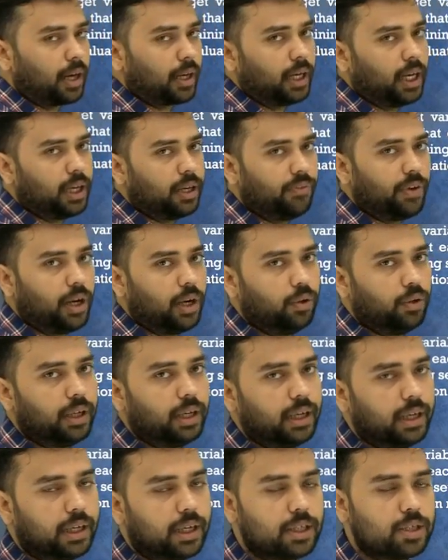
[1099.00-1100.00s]
value, then it
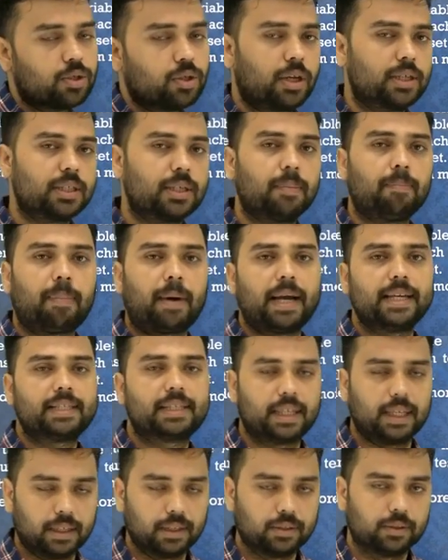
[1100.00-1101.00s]
is known as a biasing.
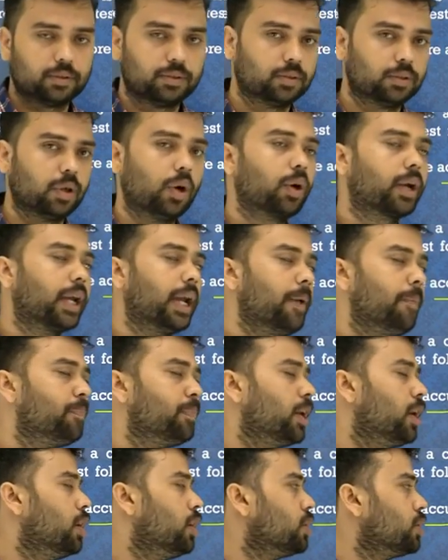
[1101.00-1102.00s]
Okay,
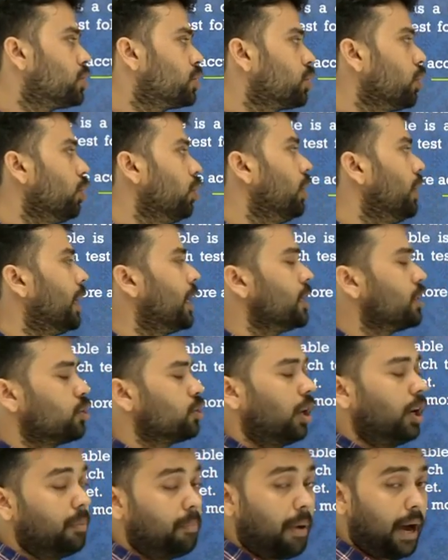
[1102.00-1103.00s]
so it is not
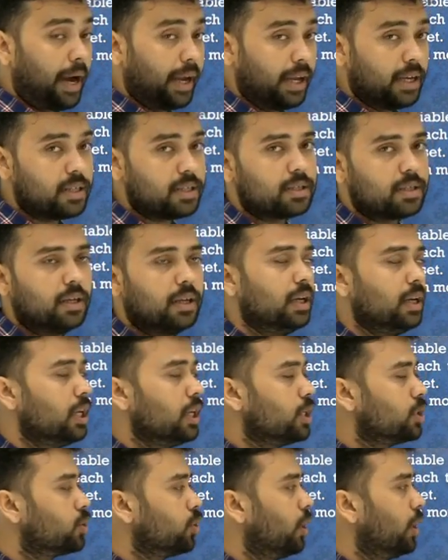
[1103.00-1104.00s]
biased. So
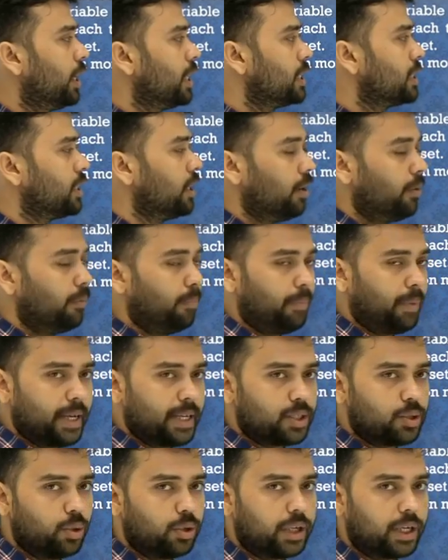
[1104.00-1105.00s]
it is best
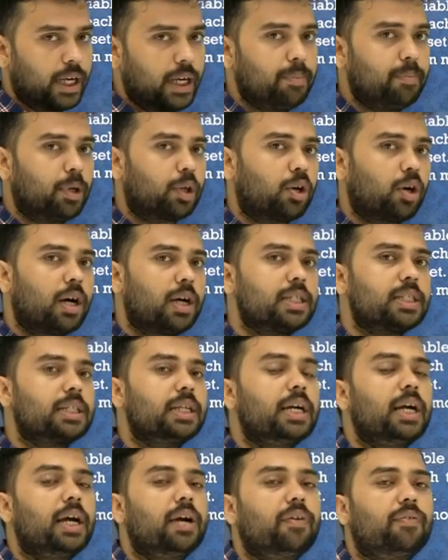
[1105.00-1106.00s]
suited because
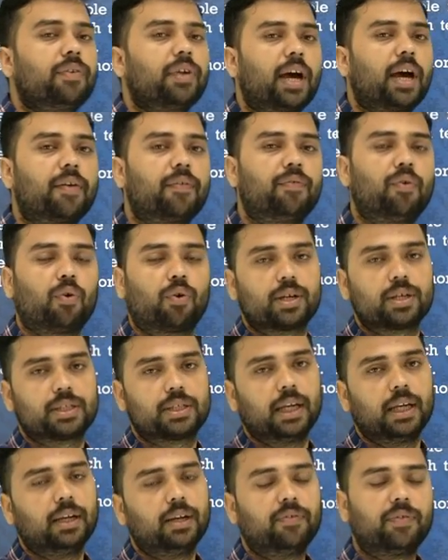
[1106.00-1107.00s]
we are
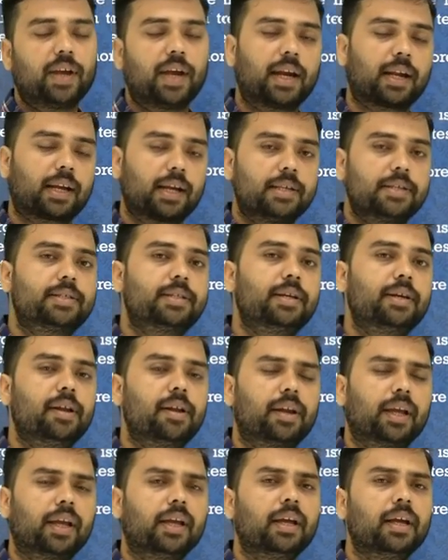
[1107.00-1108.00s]
considering
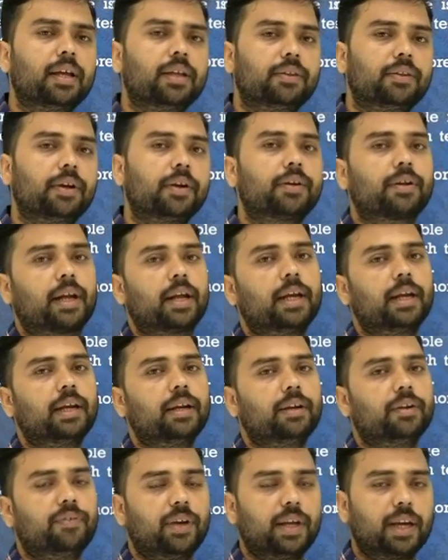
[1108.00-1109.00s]
the training
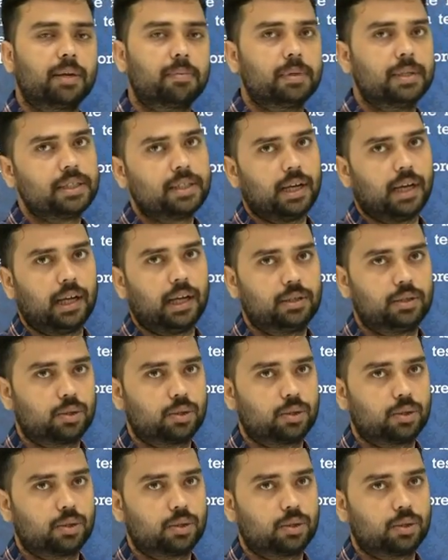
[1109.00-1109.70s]
variables also.